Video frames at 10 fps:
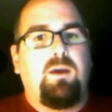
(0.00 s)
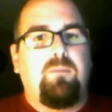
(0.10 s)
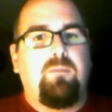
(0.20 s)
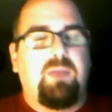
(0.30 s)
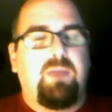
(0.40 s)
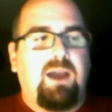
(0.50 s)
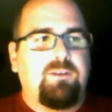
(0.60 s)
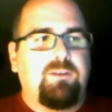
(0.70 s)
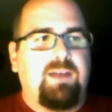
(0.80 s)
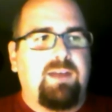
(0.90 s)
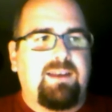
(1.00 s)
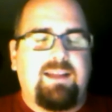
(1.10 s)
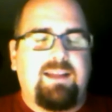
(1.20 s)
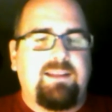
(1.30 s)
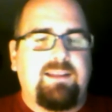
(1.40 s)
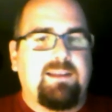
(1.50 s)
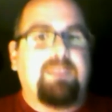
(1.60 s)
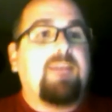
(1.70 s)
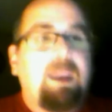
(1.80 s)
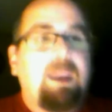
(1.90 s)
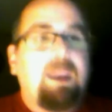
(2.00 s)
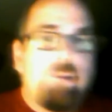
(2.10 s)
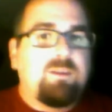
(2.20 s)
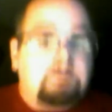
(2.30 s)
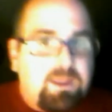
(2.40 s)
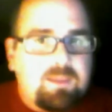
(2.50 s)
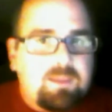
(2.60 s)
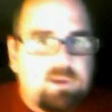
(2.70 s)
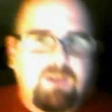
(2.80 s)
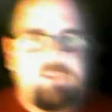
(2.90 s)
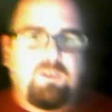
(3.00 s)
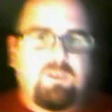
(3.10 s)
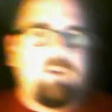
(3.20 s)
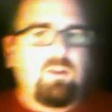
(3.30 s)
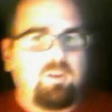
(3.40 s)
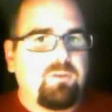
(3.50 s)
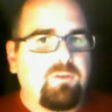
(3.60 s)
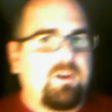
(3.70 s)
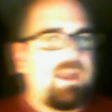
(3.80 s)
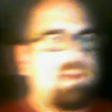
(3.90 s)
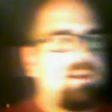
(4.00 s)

Pagano is not exactly going to tear up his playbook and start all over again.